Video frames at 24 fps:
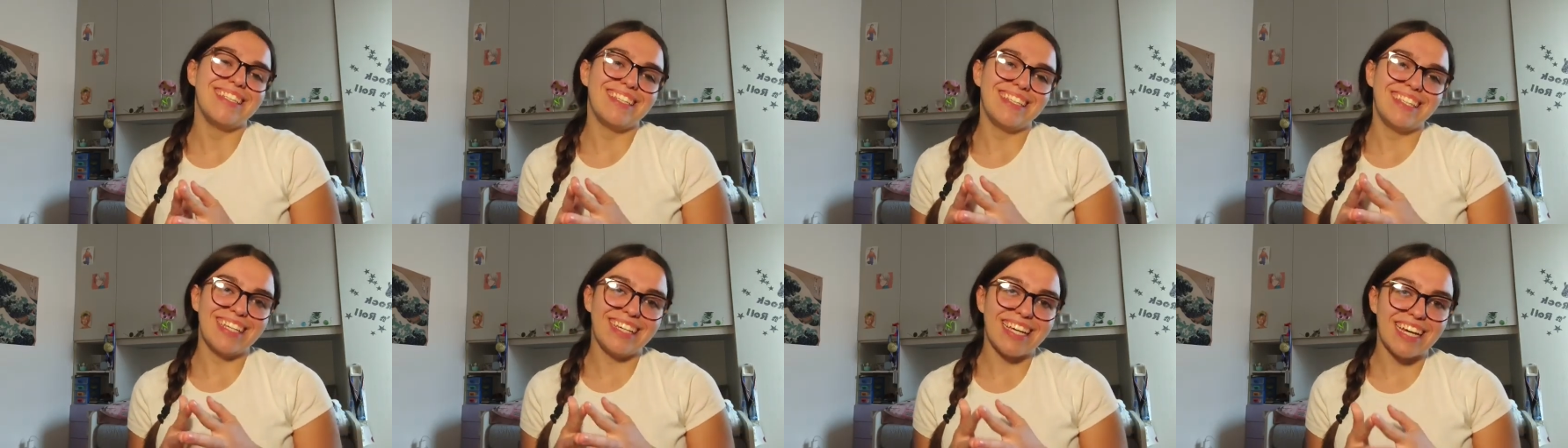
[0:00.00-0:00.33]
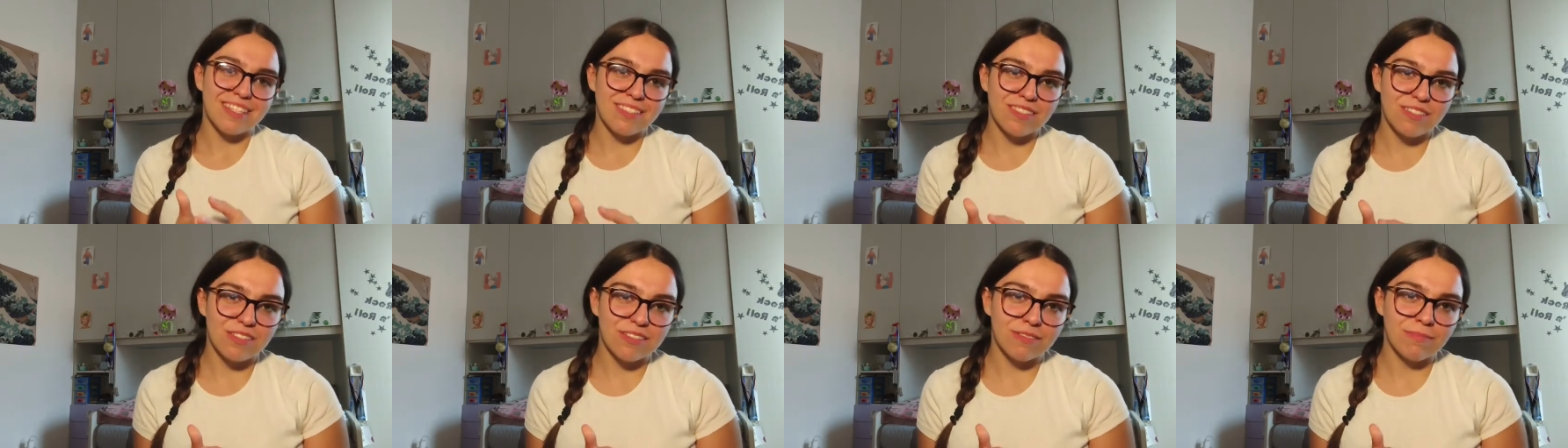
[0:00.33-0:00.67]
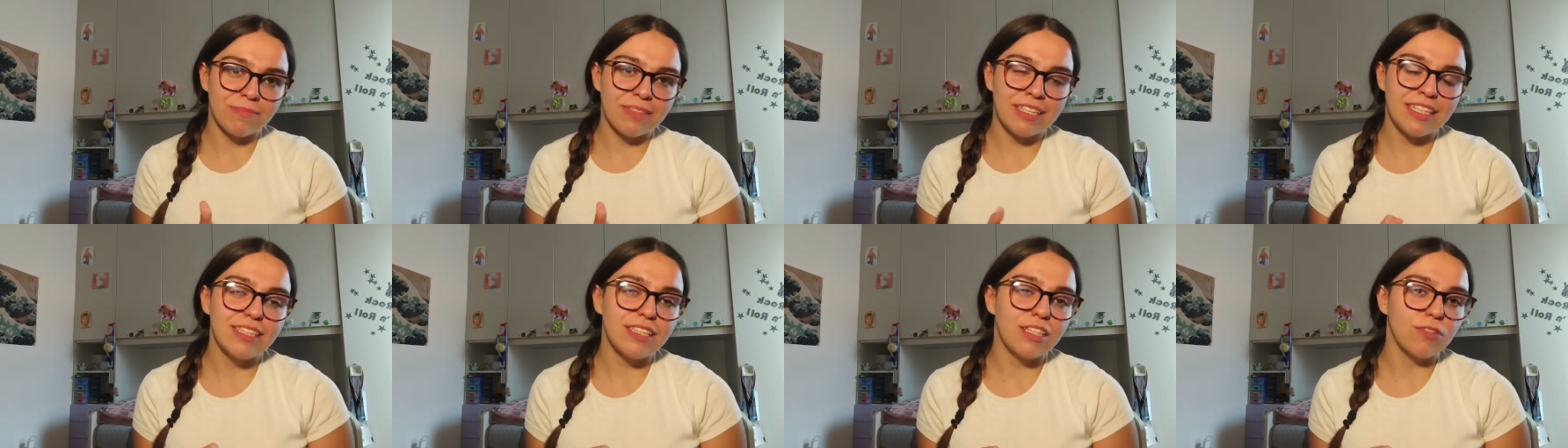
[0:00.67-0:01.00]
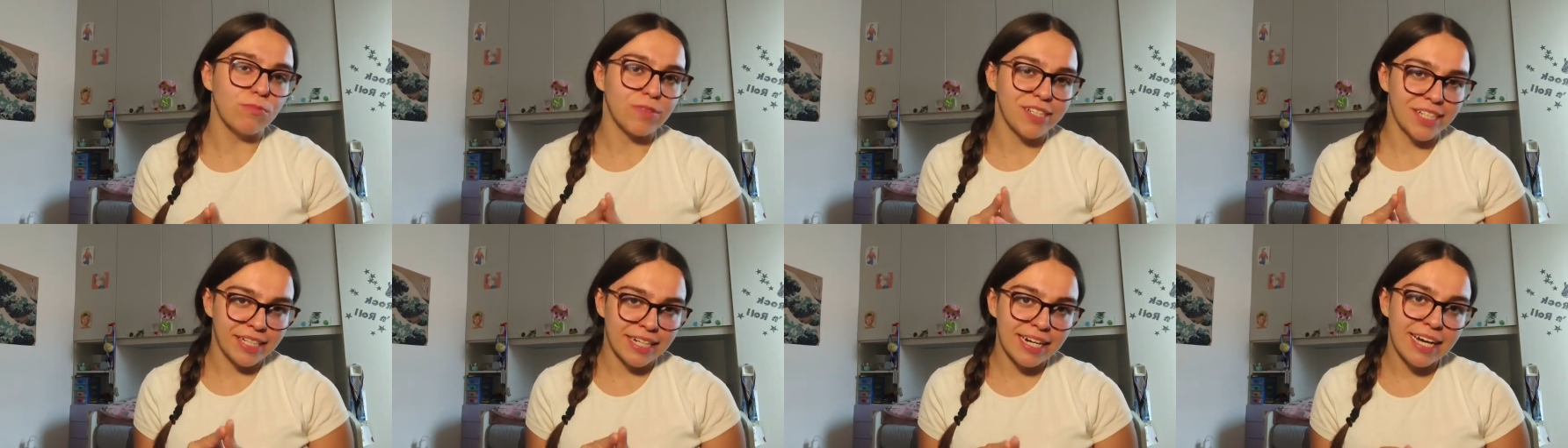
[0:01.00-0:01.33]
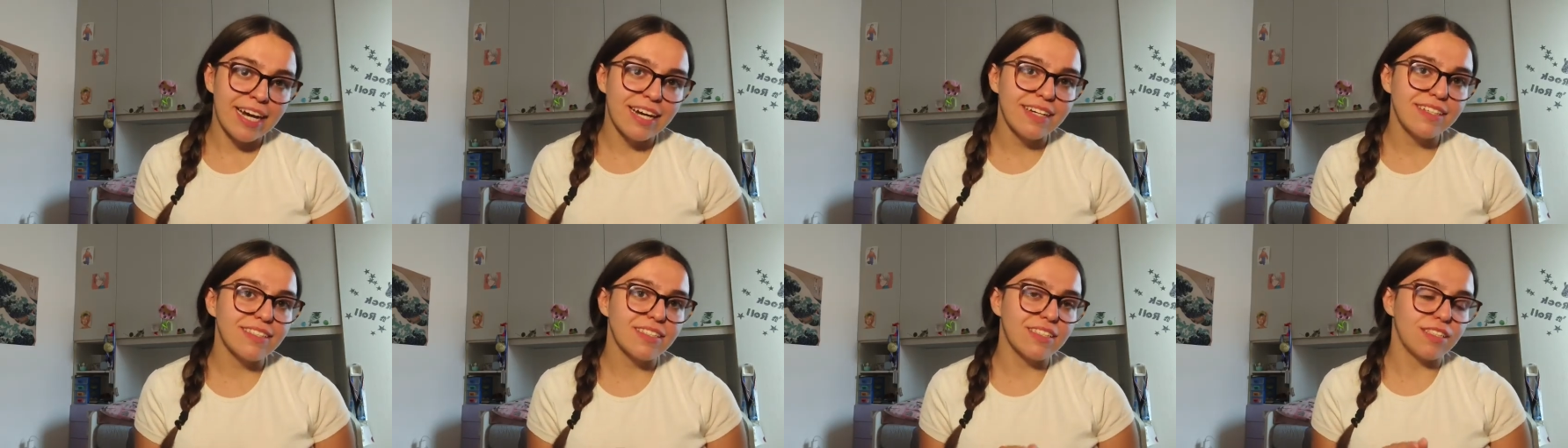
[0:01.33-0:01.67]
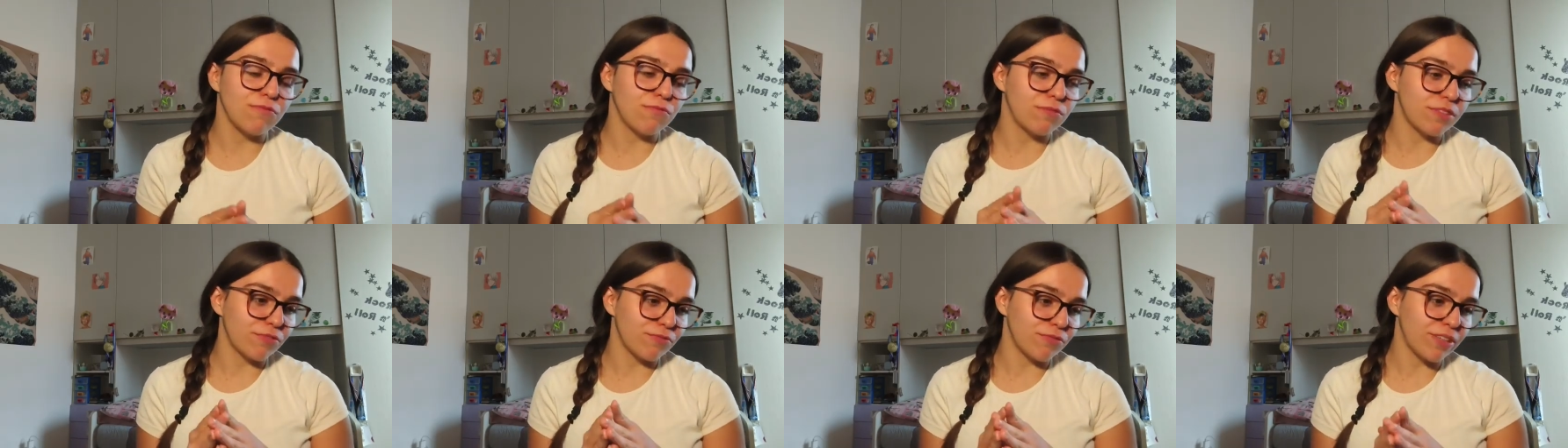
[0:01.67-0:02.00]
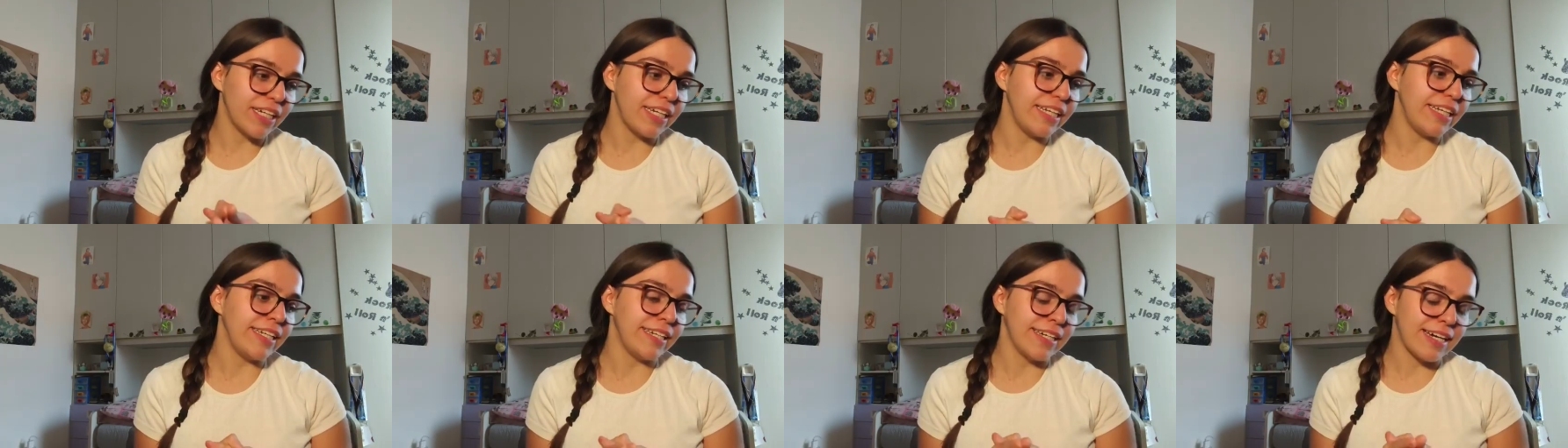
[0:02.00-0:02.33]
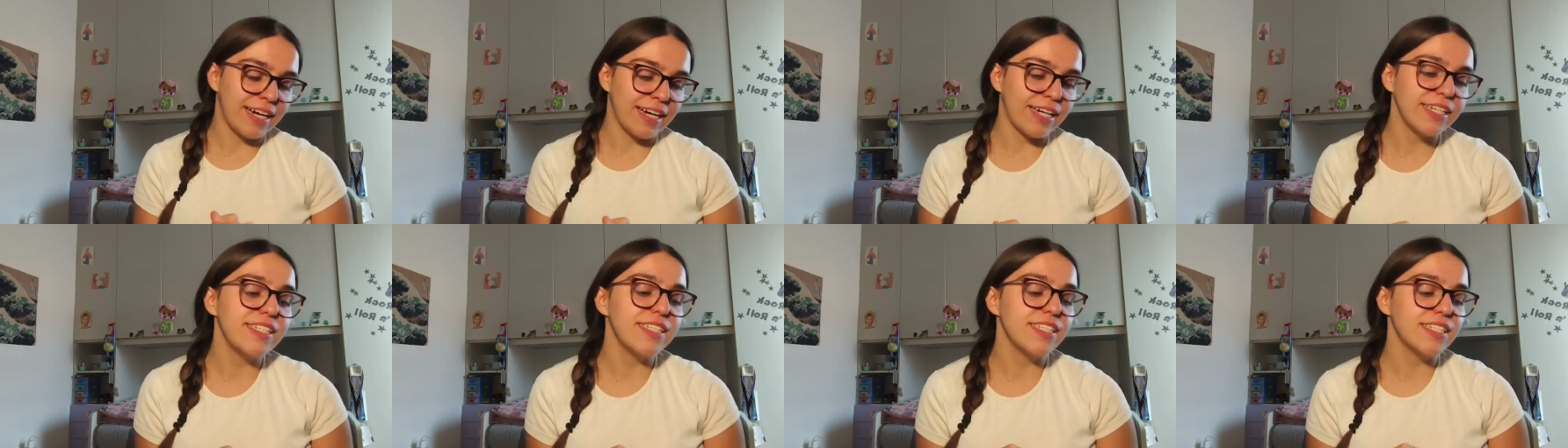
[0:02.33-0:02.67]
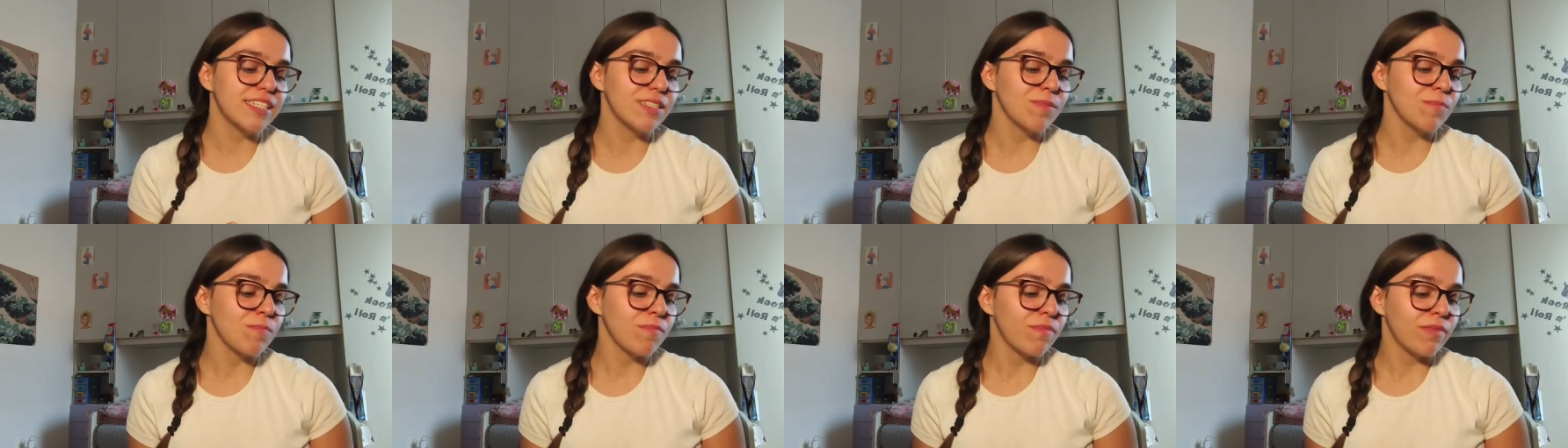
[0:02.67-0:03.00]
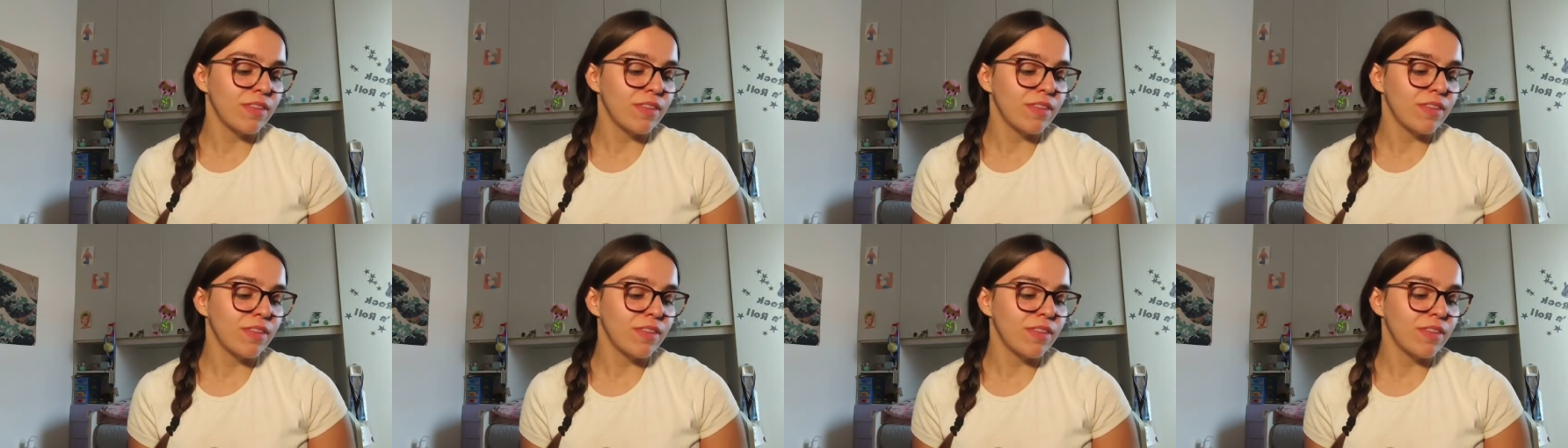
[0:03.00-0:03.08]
They answered me. They were nice. They were really nice,